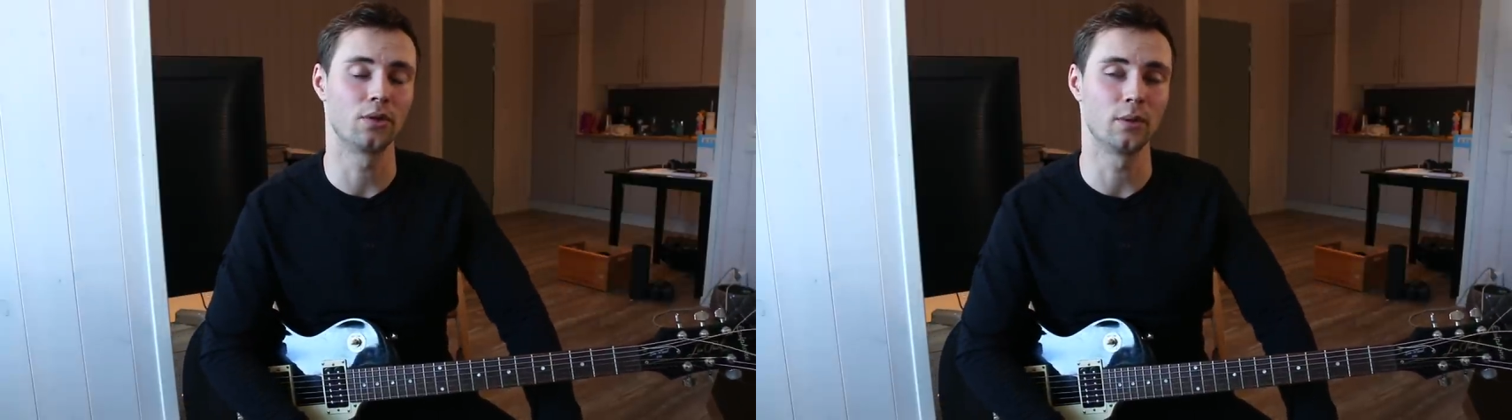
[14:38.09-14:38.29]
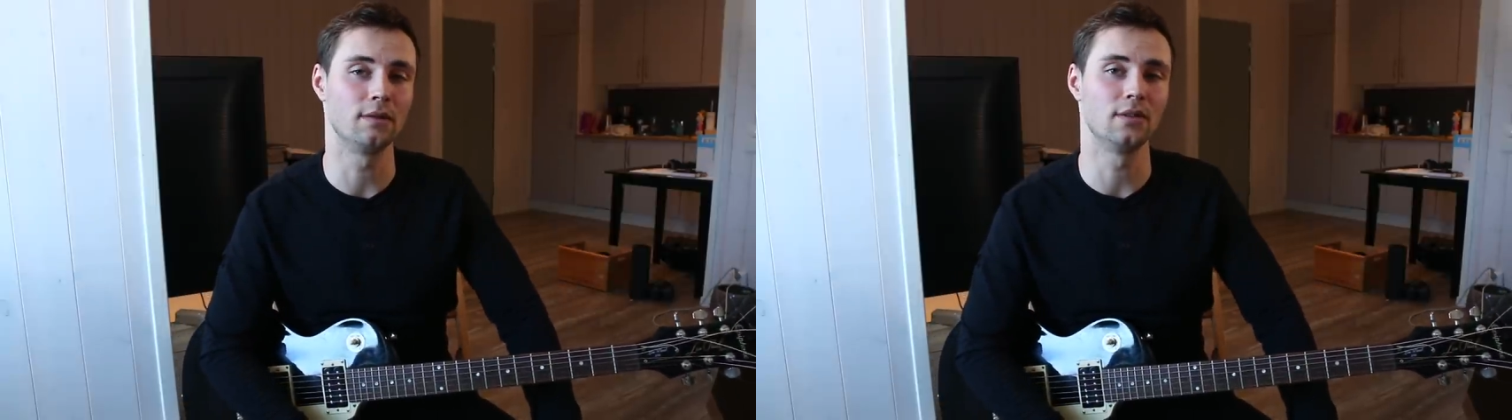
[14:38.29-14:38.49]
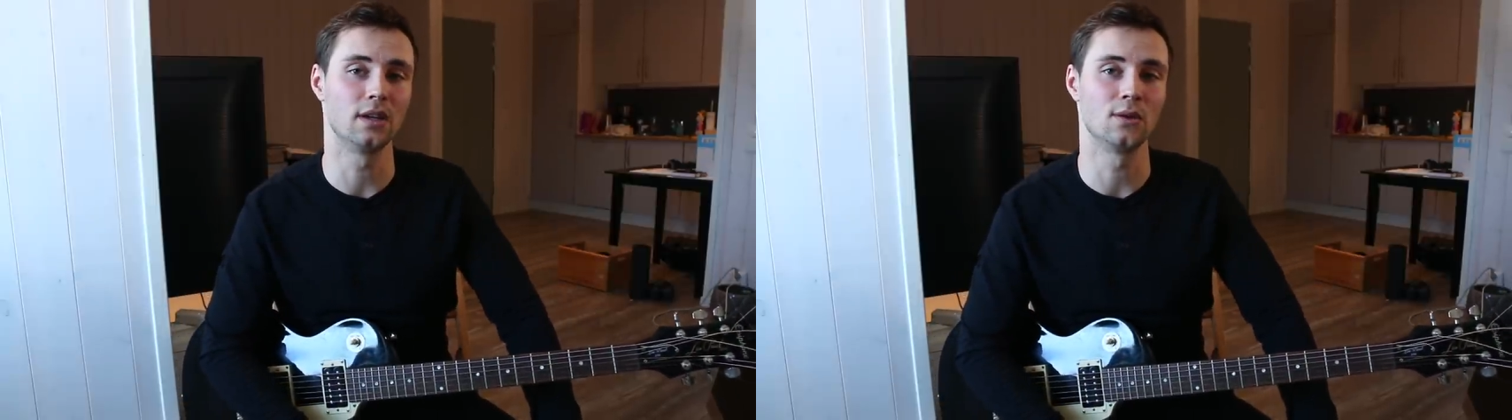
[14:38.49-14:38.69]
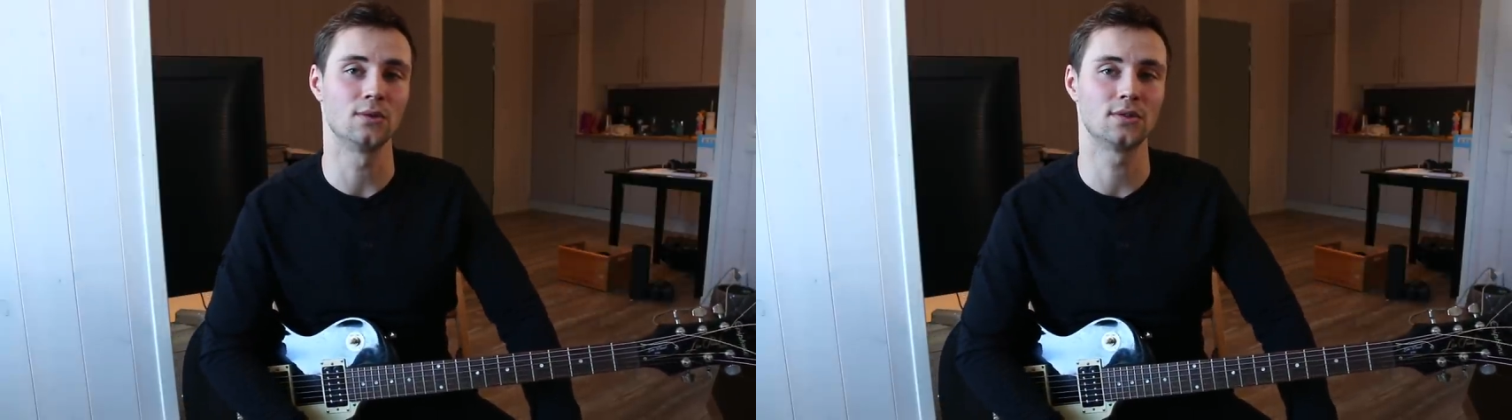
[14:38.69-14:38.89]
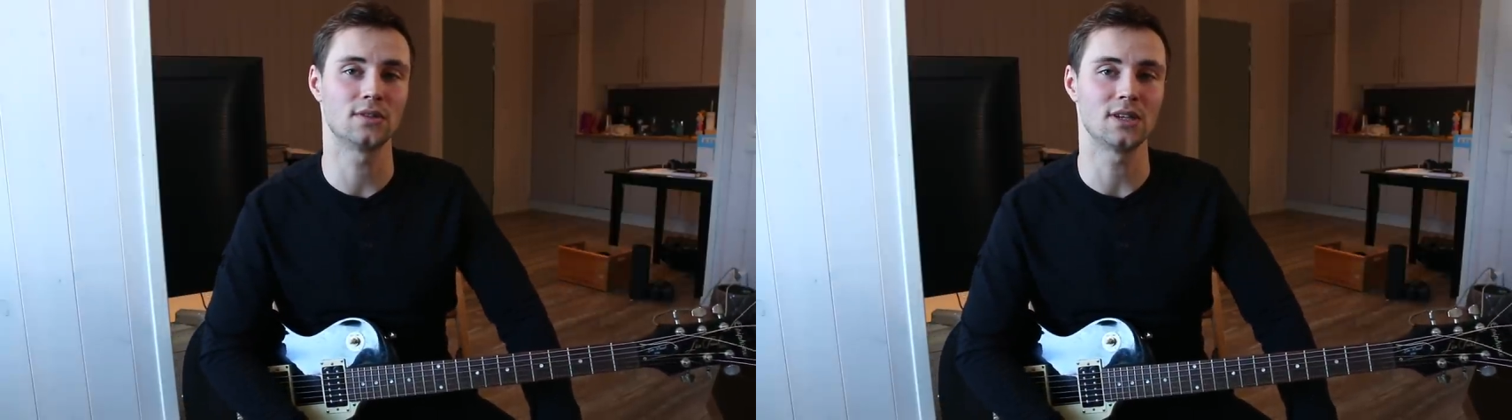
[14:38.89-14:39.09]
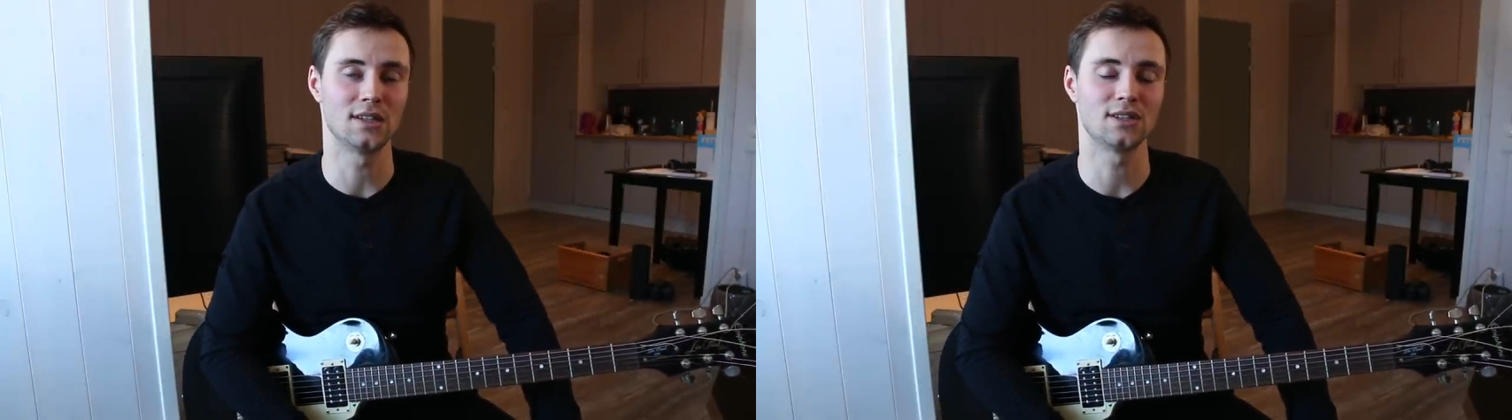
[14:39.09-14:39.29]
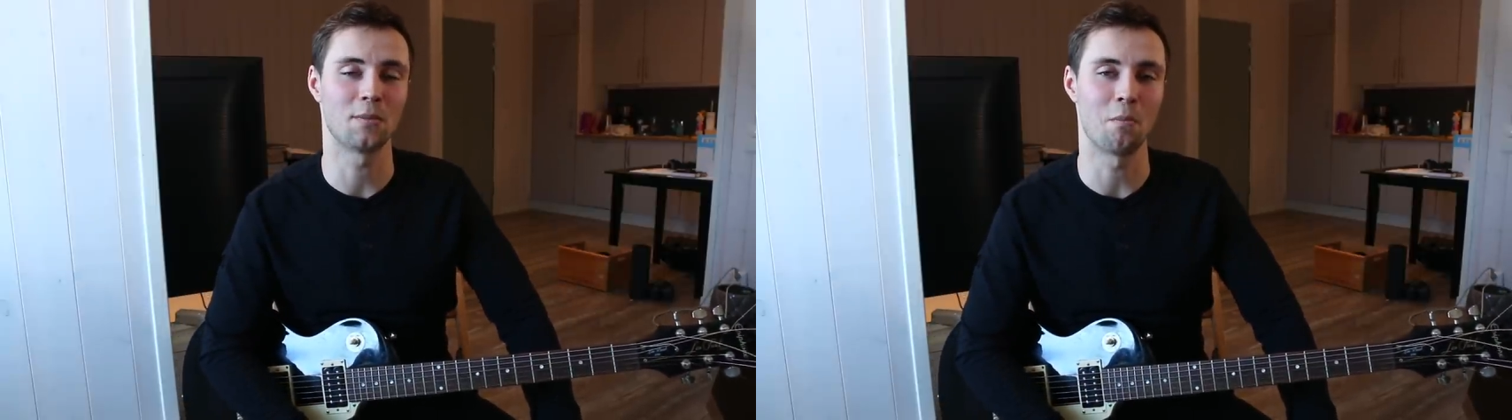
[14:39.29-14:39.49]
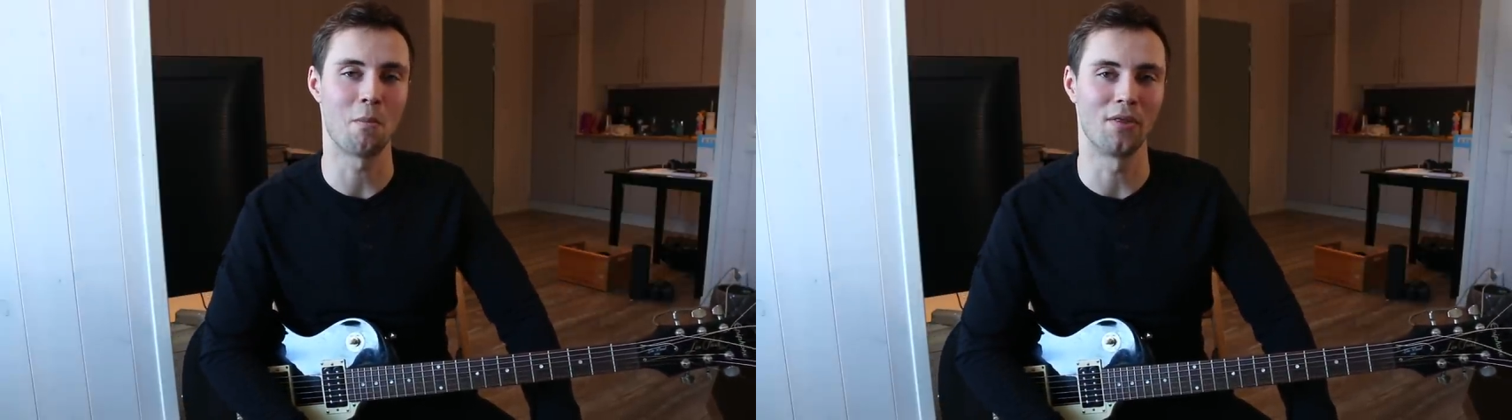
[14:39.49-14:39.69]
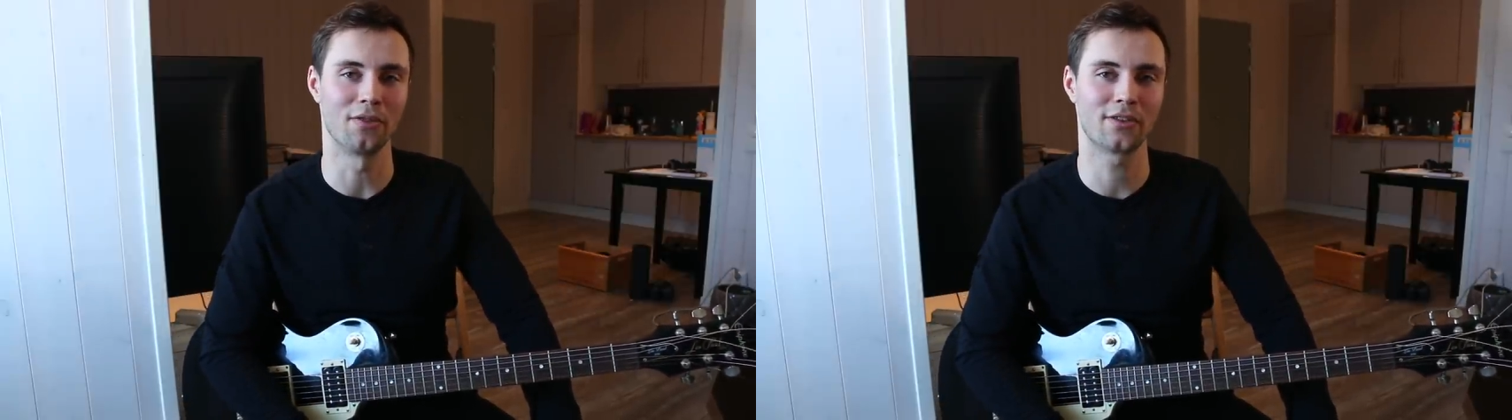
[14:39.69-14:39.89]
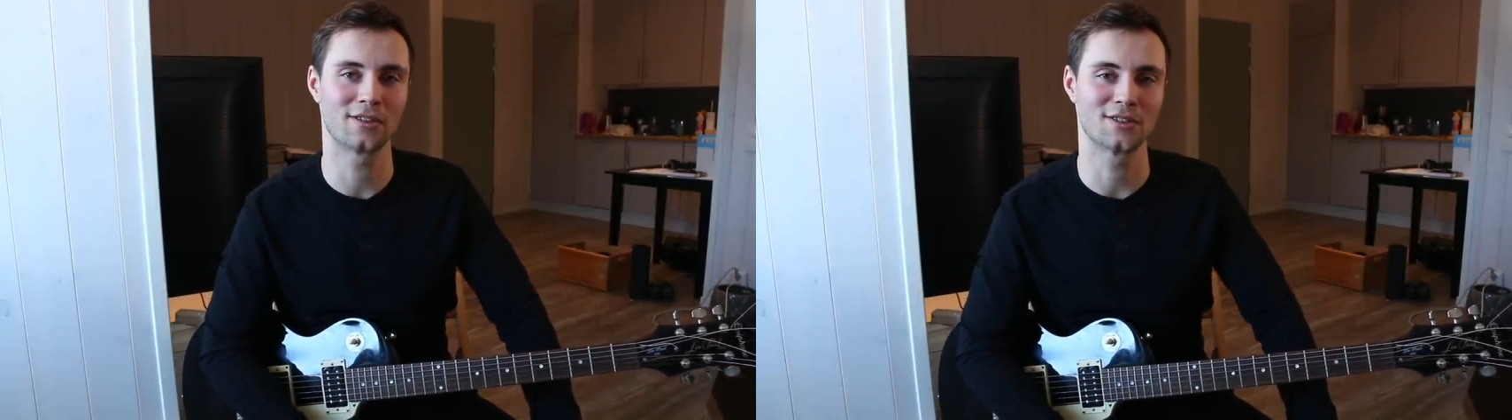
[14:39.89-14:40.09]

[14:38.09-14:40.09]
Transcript: three videos each month.